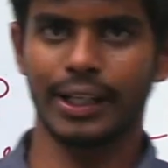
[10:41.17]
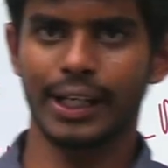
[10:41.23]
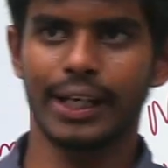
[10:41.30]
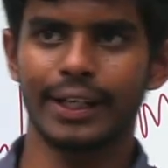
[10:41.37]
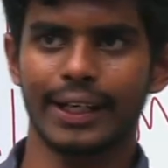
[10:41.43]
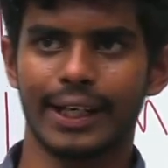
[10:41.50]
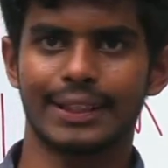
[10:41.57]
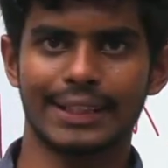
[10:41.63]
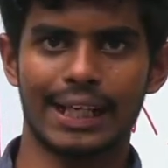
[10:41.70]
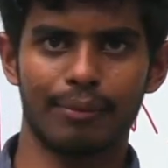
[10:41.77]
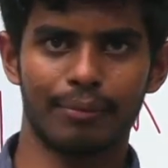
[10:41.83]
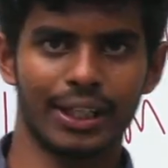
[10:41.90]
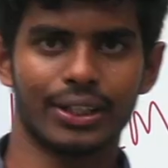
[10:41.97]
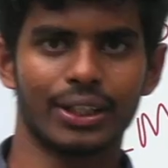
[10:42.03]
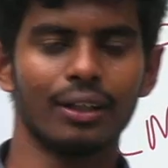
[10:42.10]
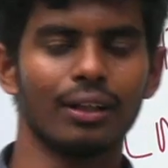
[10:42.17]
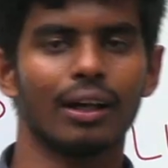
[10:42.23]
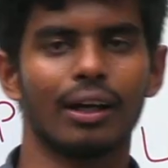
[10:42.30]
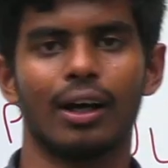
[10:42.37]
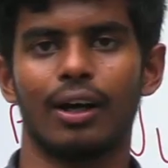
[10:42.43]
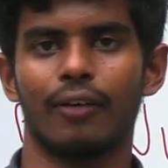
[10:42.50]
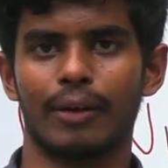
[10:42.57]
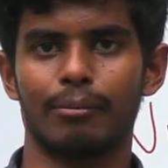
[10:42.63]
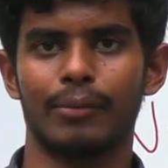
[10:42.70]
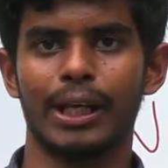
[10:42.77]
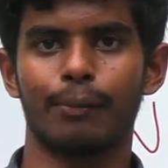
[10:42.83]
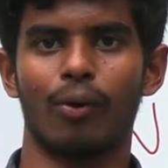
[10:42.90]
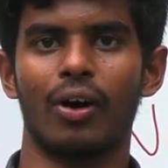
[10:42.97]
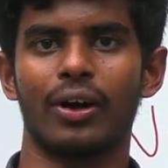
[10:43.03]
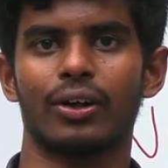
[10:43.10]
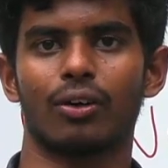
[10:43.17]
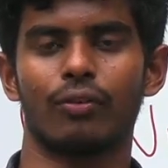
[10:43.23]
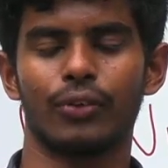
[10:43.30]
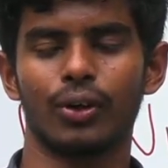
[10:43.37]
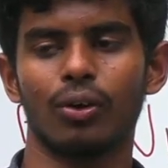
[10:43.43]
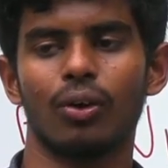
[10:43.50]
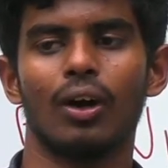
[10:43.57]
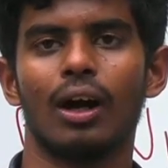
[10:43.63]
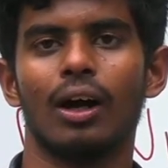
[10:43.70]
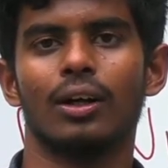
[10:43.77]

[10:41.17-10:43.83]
NEET examination from NEET point of view.